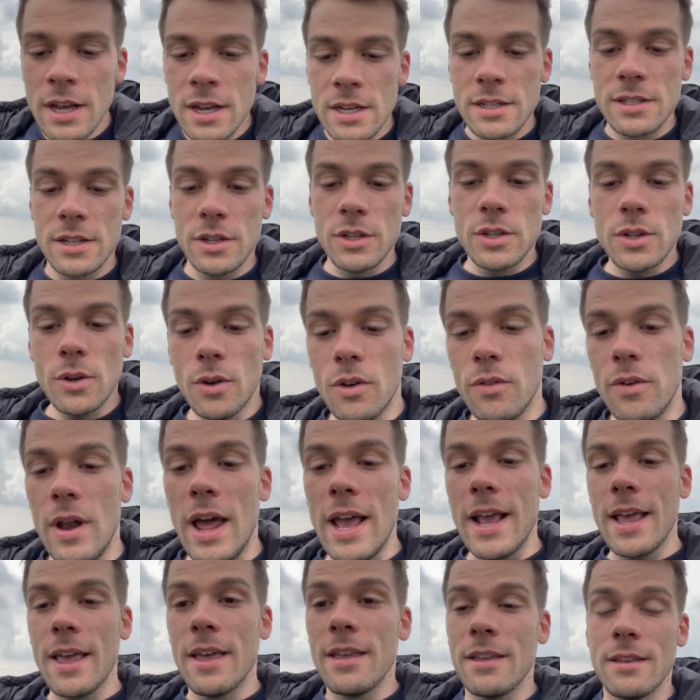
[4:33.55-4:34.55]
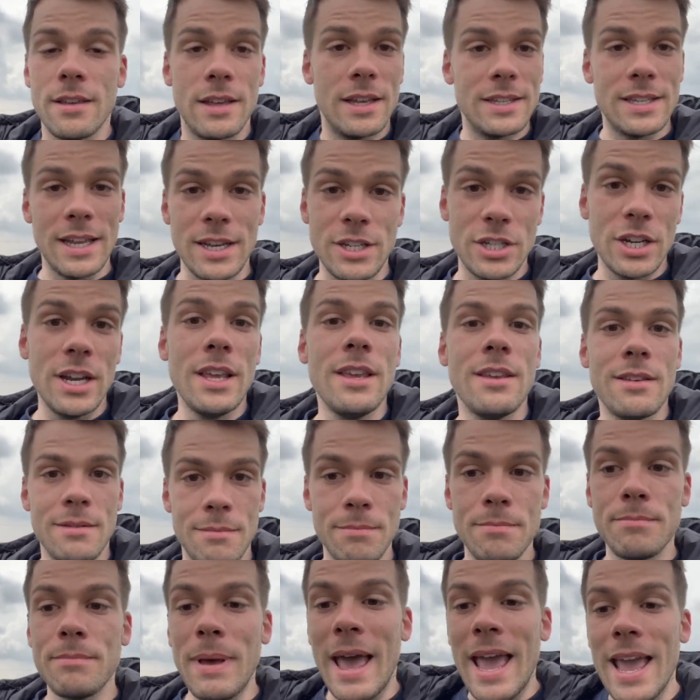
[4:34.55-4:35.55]
So you sort of like essentially
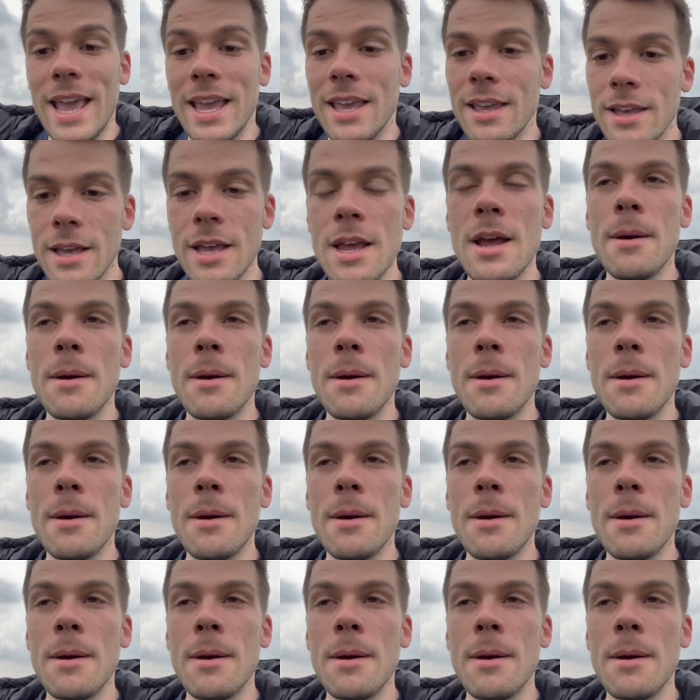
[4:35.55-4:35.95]
pay